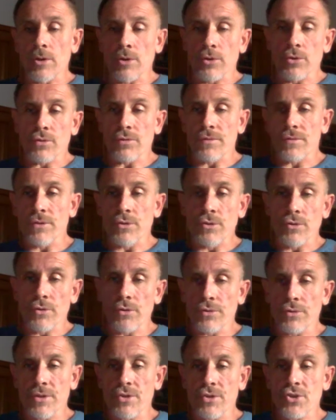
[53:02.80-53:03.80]
a lot of
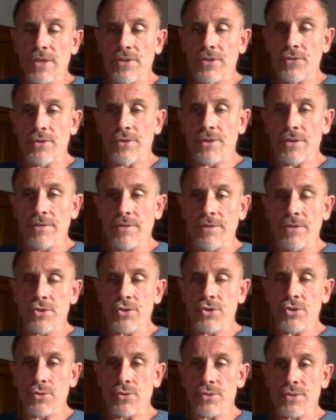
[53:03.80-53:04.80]
neurodegenerative
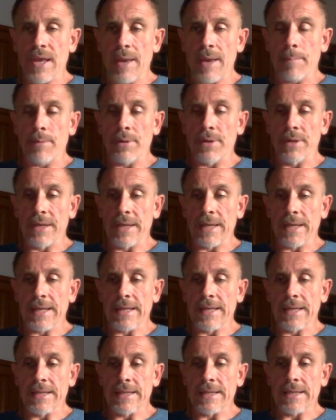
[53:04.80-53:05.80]
issues happening,
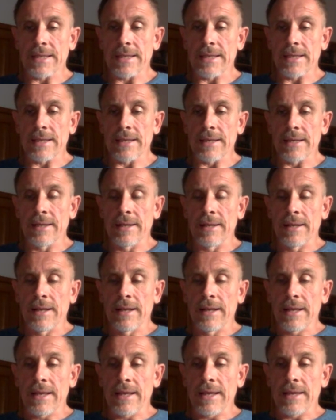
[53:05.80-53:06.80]

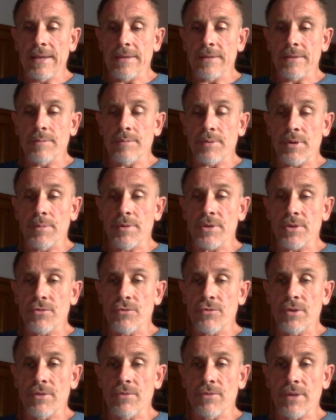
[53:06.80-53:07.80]
and
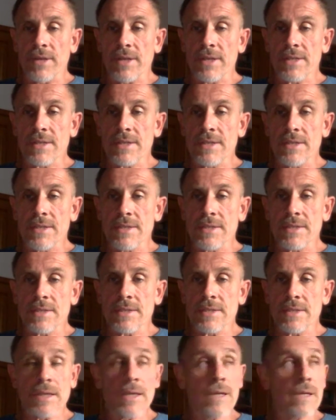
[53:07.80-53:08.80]
primitive
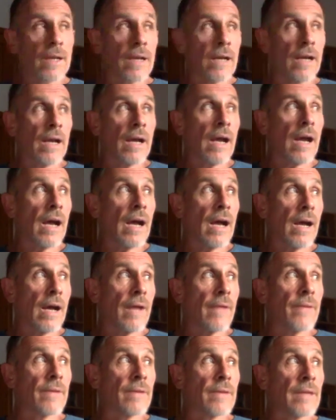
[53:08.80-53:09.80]
reflexes
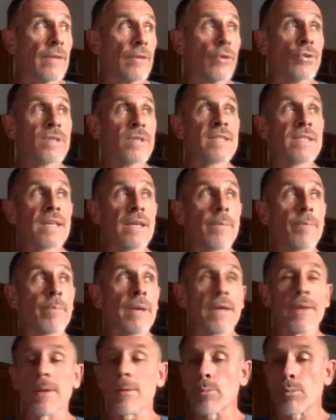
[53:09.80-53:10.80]
they don't
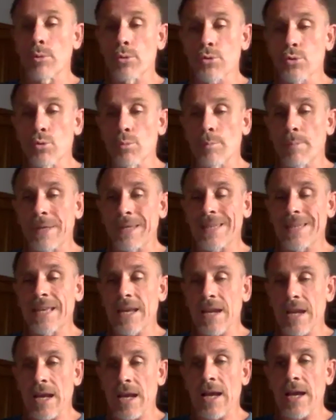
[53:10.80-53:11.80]
seem anymore to be,
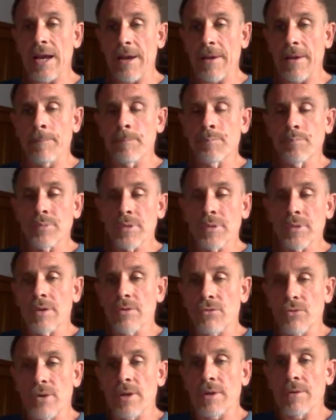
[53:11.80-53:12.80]
they are
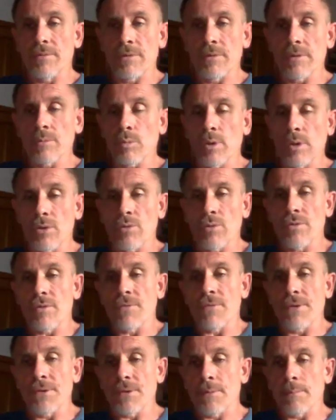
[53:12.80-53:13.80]
really one of
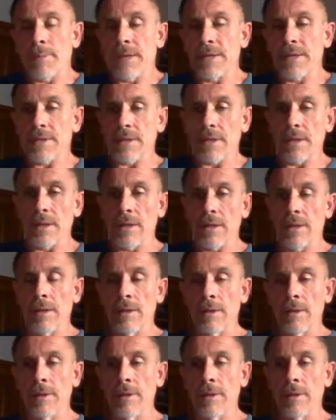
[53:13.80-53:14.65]
the fundamental